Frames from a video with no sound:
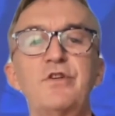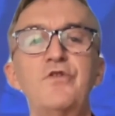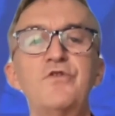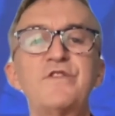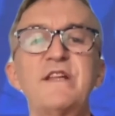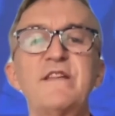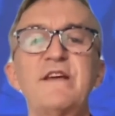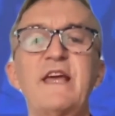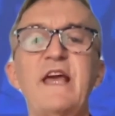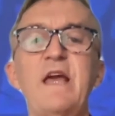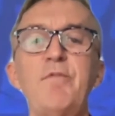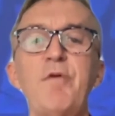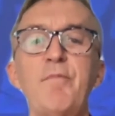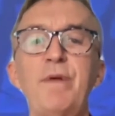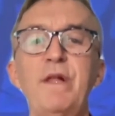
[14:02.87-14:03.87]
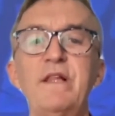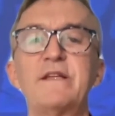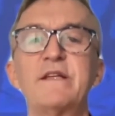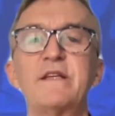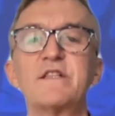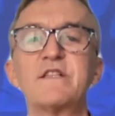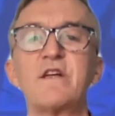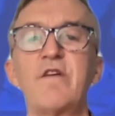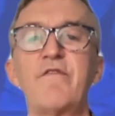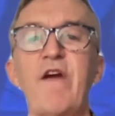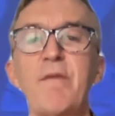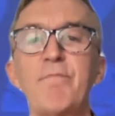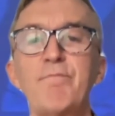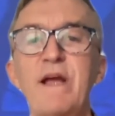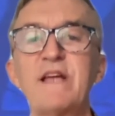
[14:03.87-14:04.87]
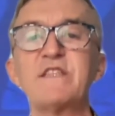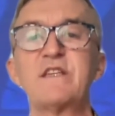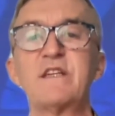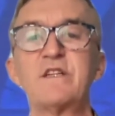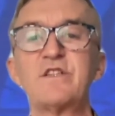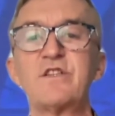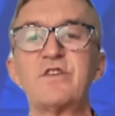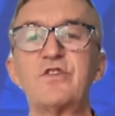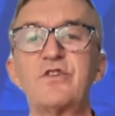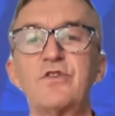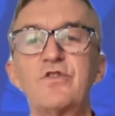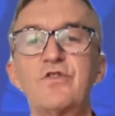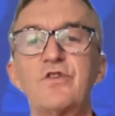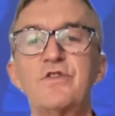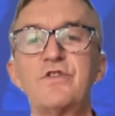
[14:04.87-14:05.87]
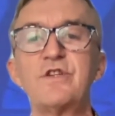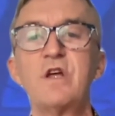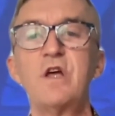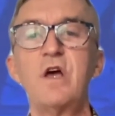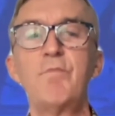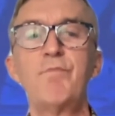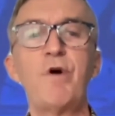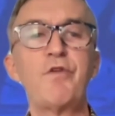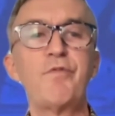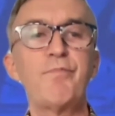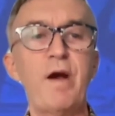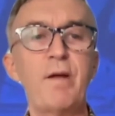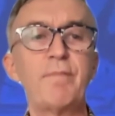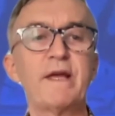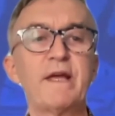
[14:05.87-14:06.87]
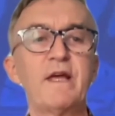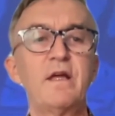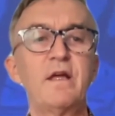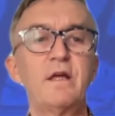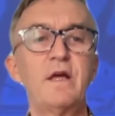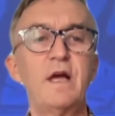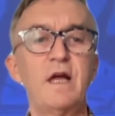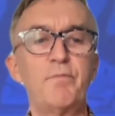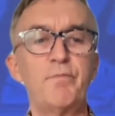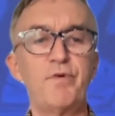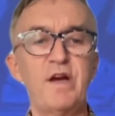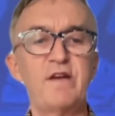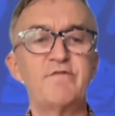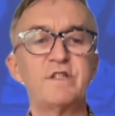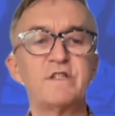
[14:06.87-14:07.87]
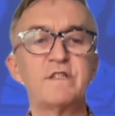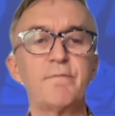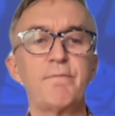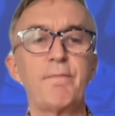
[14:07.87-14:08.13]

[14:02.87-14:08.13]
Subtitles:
using the capabilities of our best institutions, both public and private.